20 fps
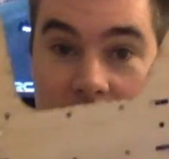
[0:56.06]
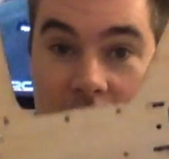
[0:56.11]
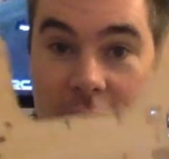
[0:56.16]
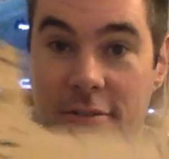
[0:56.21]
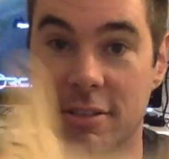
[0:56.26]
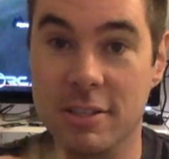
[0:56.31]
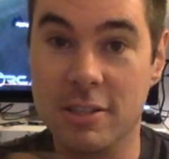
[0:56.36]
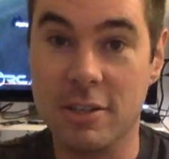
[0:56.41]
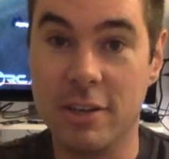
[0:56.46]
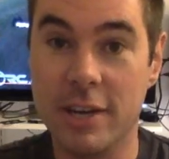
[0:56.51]
that I've
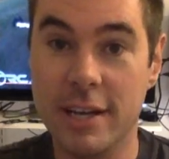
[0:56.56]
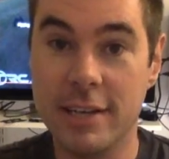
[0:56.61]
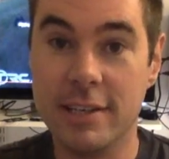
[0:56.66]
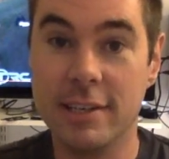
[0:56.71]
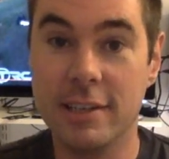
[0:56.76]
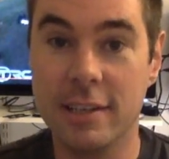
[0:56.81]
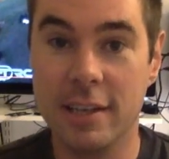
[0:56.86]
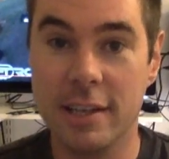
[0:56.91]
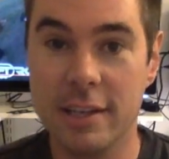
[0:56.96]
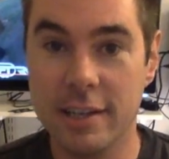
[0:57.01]
designed
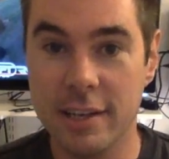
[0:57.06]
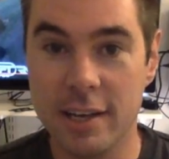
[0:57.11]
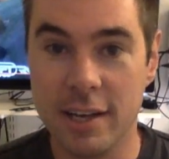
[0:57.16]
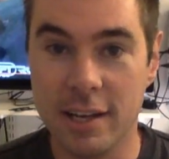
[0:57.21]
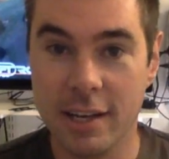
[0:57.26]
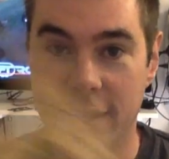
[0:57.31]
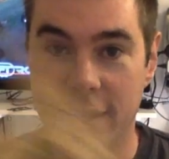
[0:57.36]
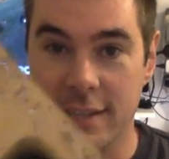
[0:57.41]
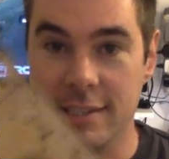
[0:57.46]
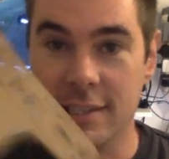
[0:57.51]
and
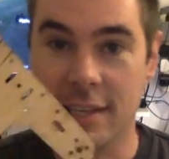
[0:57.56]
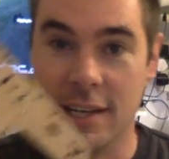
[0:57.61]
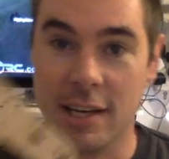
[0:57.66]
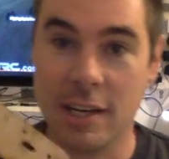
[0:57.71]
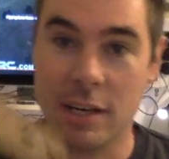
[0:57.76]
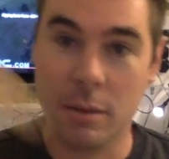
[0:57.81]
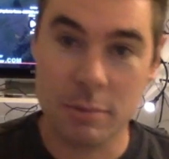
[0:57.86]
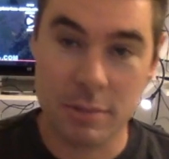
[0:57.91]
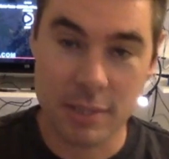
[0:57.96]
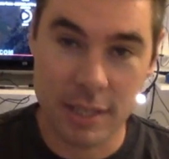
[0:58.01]
laser cut,
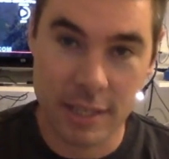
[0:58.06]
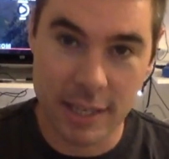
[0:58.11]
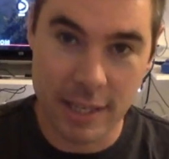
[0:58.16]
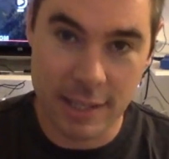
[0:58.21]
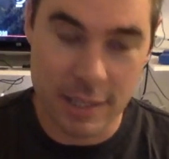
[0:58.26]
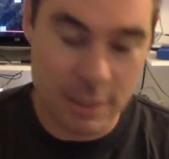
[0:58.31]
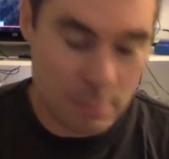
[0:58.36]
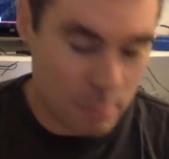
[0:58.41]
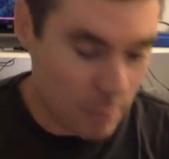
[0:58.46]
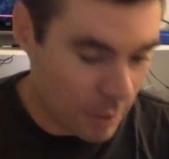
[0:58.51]
and I was going to
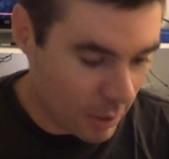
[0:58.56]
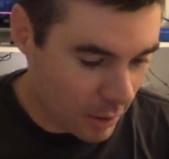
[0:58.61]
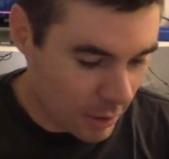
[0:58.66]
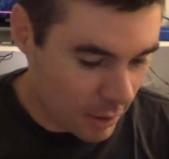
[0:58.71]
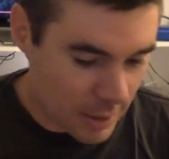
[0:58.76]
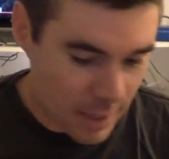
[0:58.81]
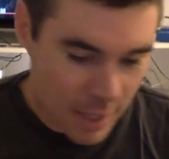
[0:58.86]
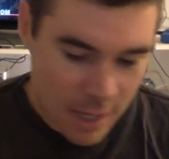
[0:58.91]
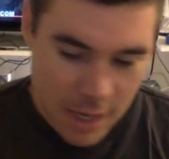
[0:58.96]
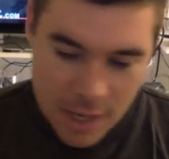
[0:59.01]
get this
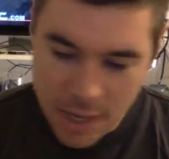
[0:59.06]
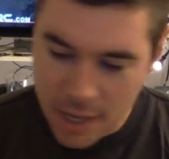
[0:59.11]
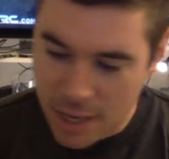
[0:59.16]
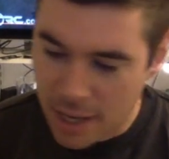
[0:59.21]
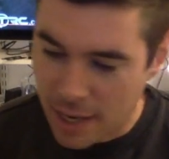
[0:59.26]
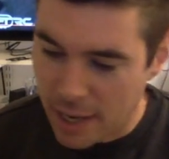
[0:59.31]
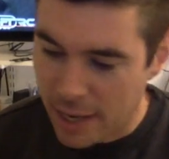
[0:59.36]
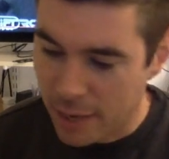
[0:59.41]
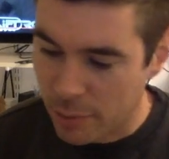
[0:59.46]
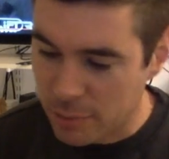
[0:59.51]
milled.
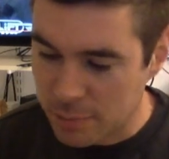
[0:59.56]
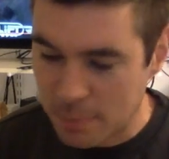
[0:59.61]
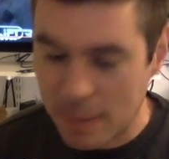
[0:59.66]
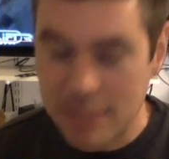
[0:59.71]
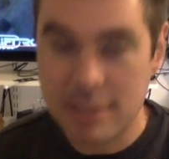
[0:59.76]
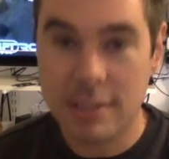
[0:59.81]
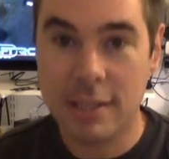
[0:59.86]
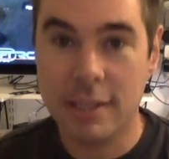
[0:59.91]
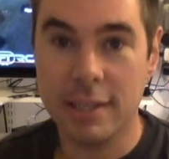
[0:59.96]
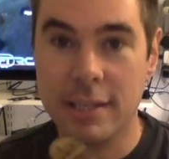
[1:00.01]
And I was
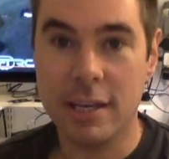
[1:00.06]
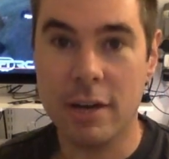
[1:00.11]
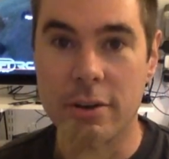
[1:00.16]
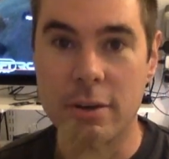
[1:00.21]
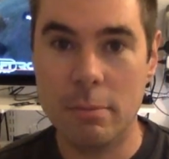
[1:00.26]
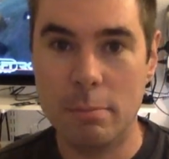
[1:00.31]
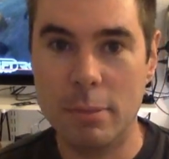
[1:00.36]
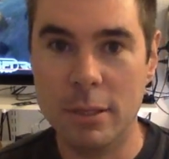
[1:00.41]
basically going to